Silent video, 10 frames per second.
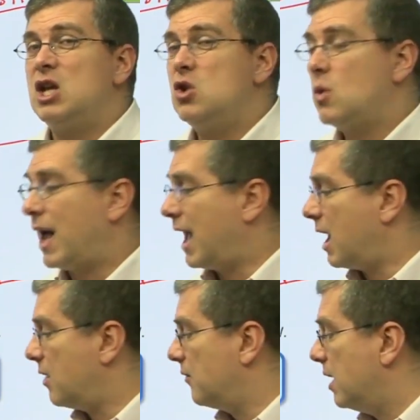you
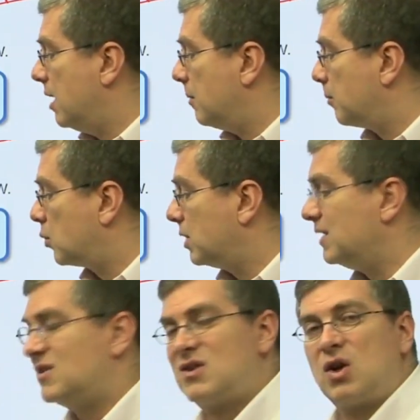have
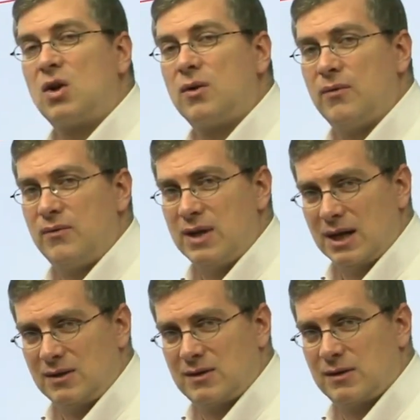preserved
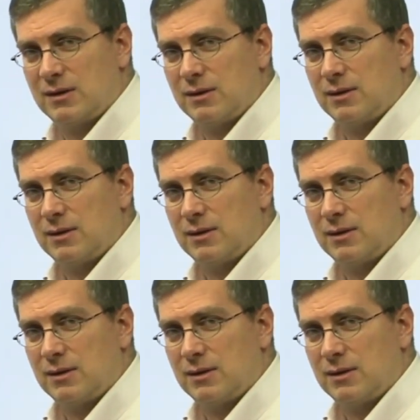it.